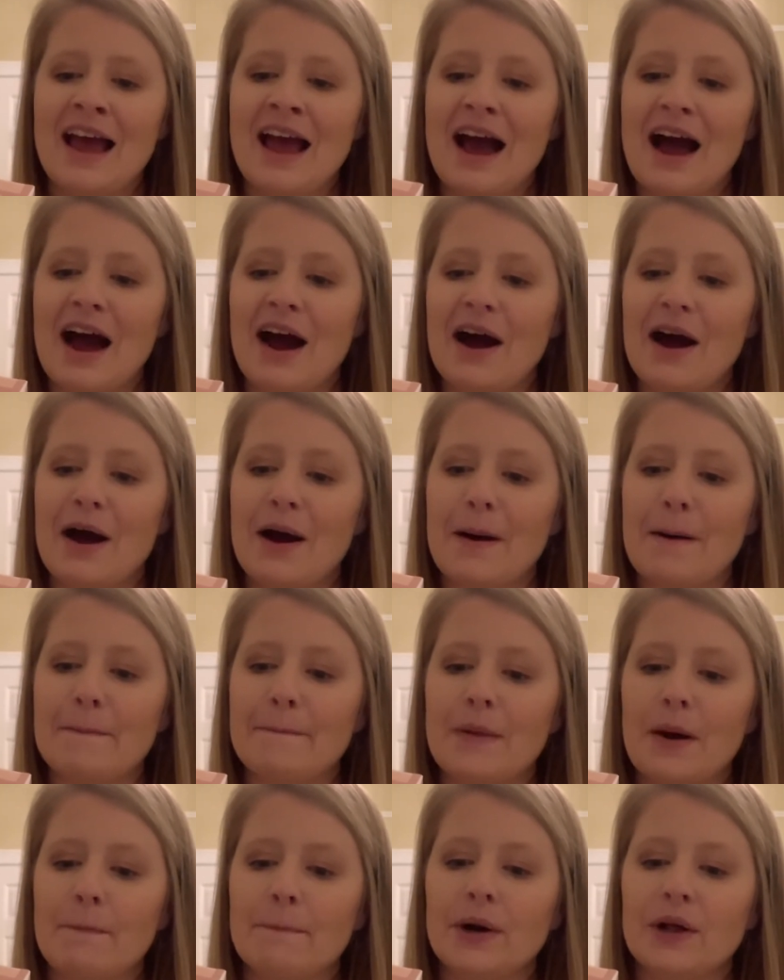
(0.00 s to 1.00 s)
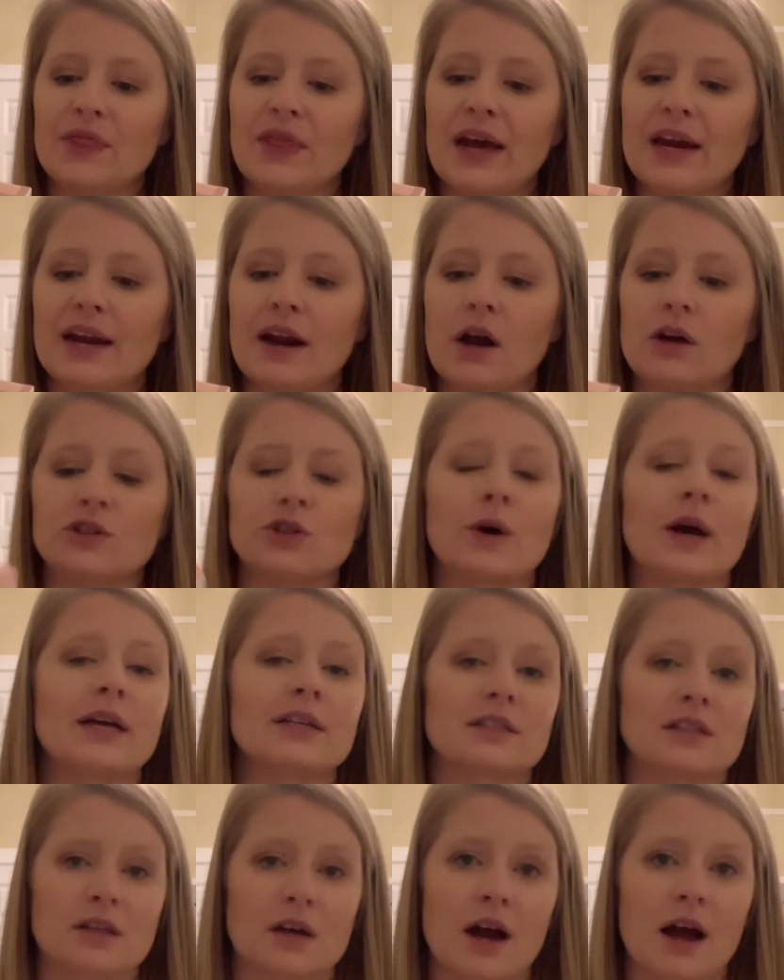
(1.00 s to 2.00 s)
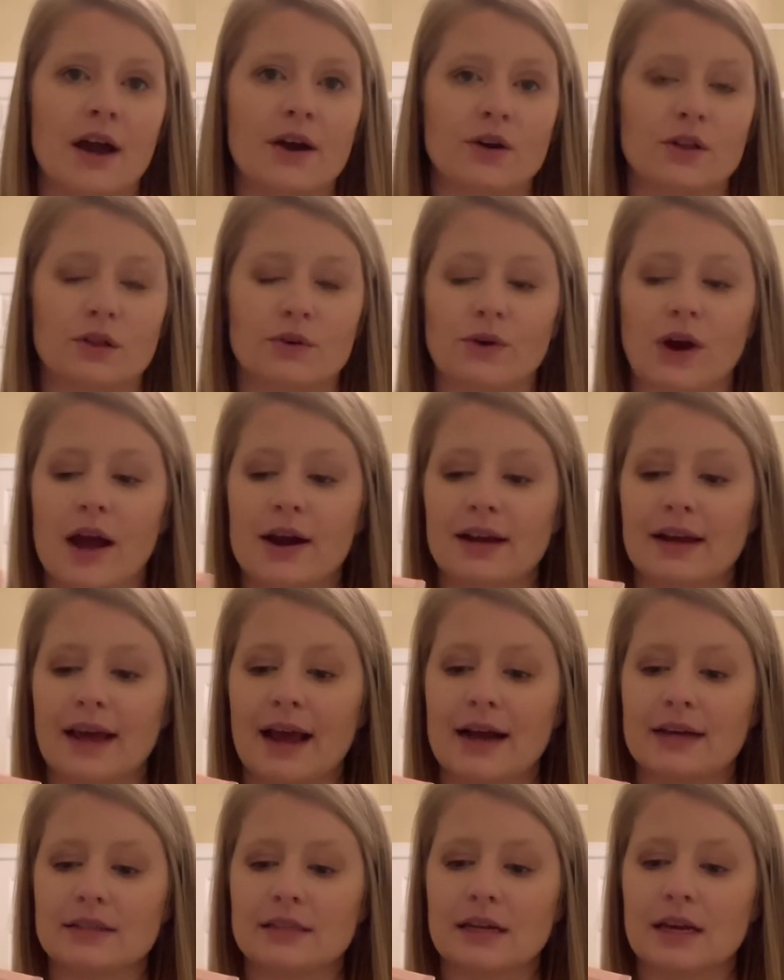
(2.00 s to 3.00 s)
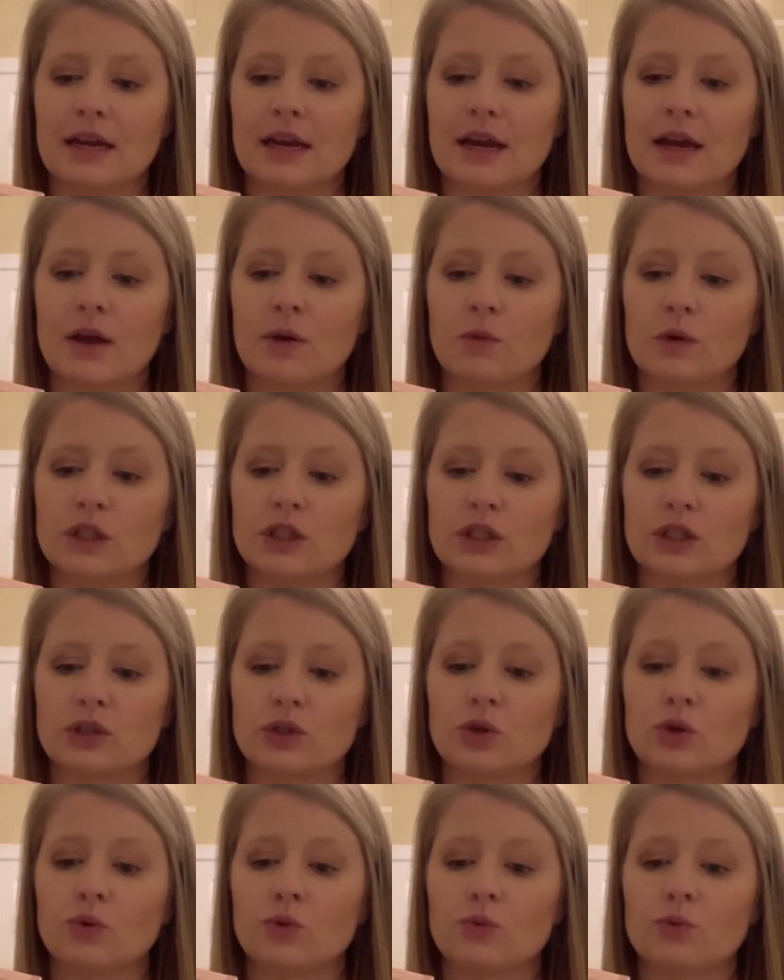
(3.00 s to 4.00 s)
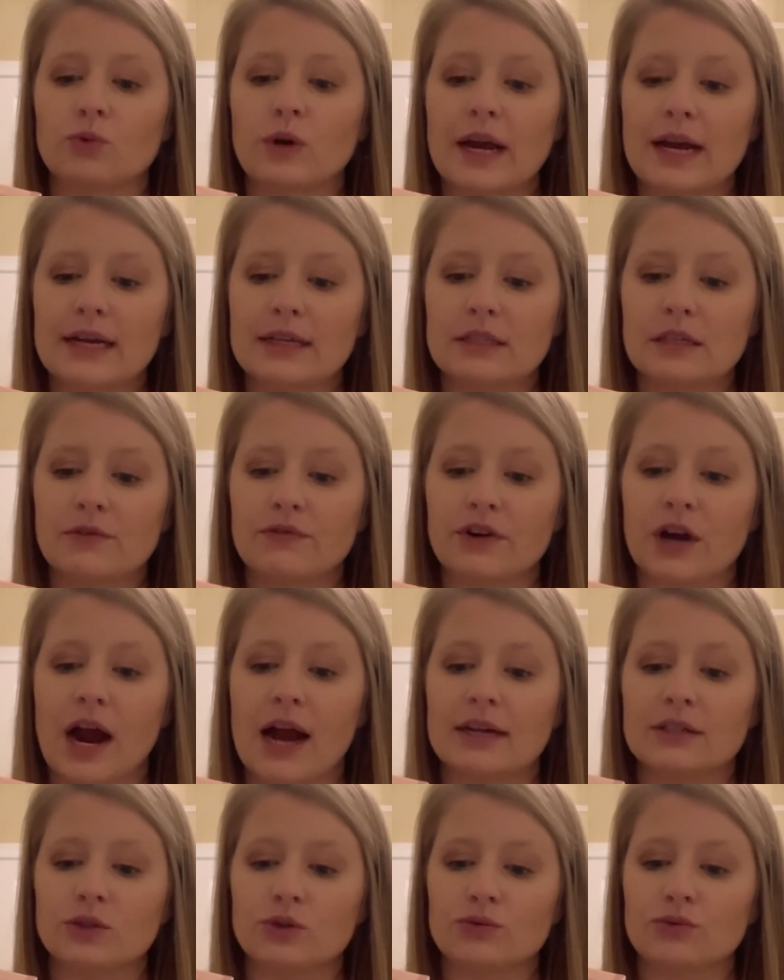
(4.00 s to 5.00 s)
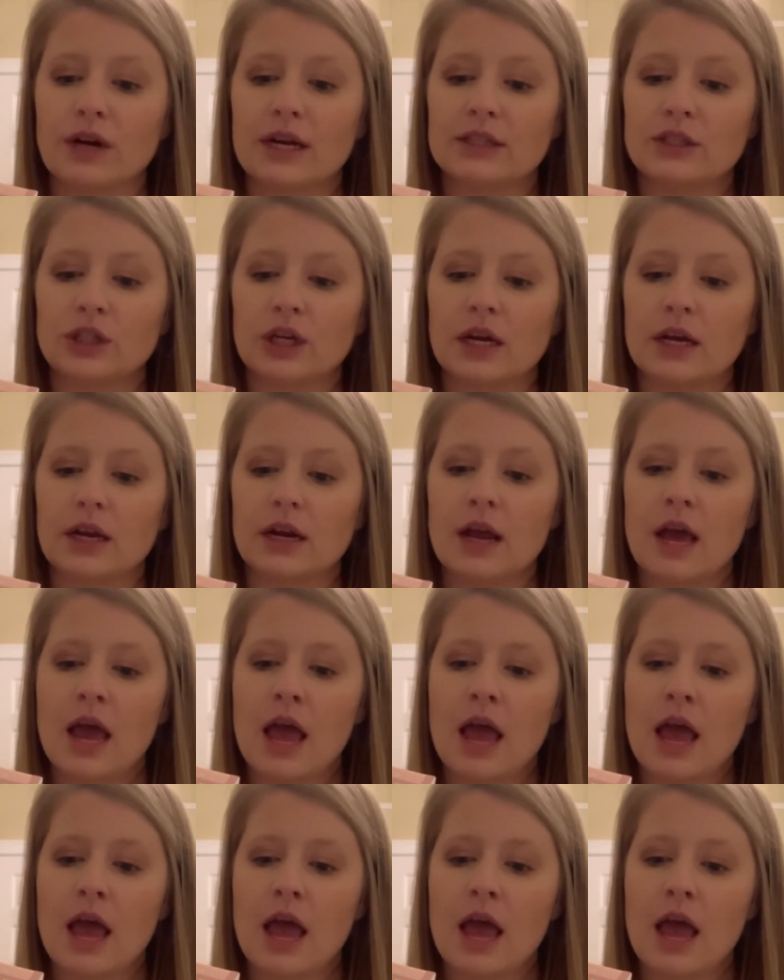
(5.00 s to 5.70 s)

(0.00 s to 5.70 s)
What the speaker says: But then it also has the hyaluronic acid in it, which is great for hydration.